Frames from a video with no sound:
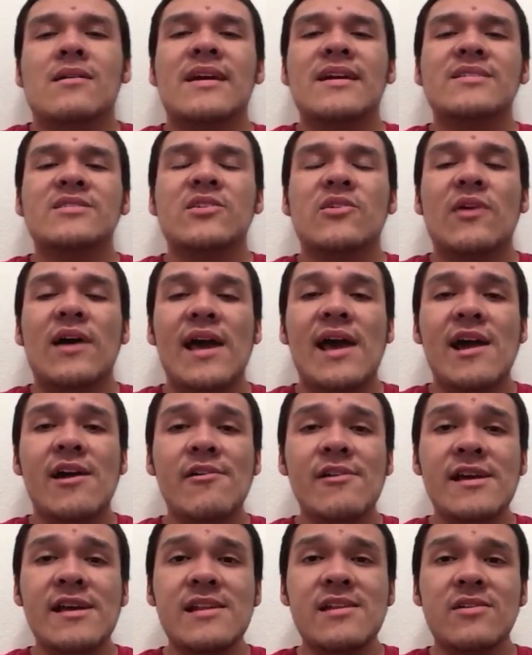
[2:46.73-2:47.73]
Okay, so
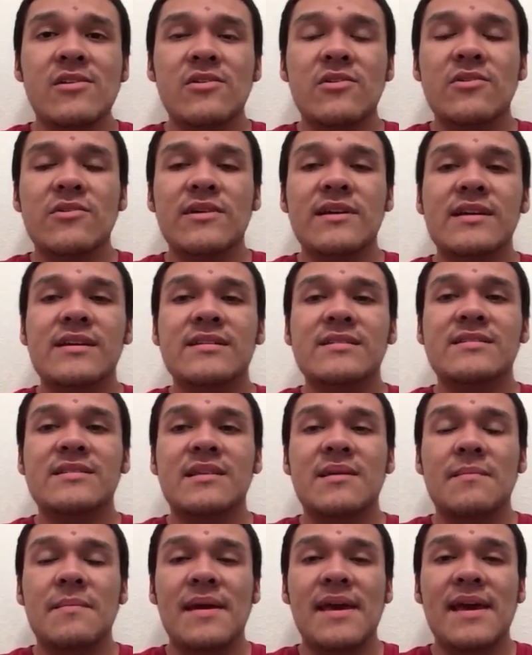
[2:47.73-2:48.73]
Aaron, who is
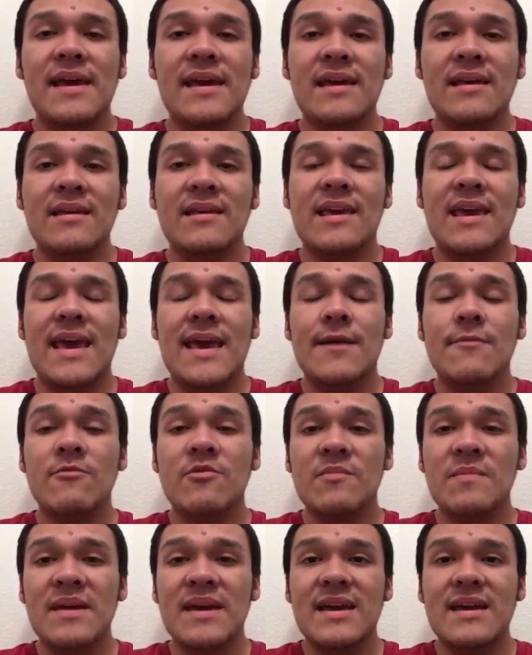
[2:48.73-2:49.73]
the main
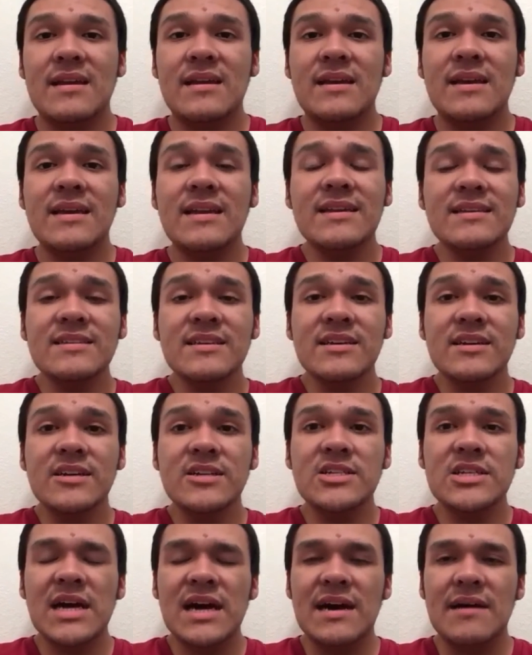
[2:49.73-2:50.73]
cameraman, he does a
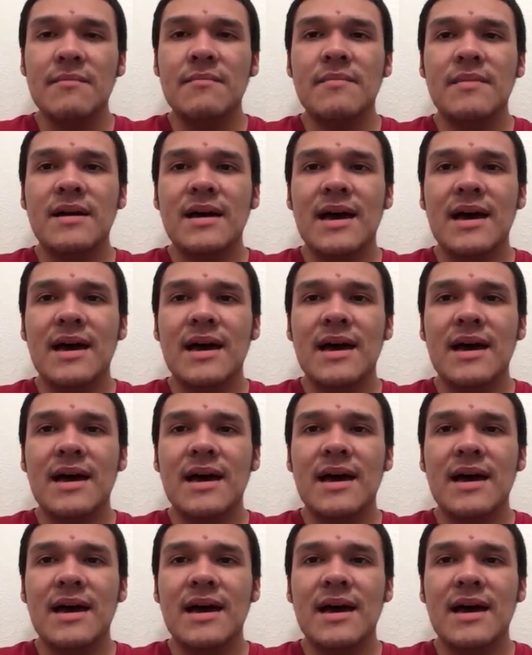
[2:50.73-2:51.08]
good job.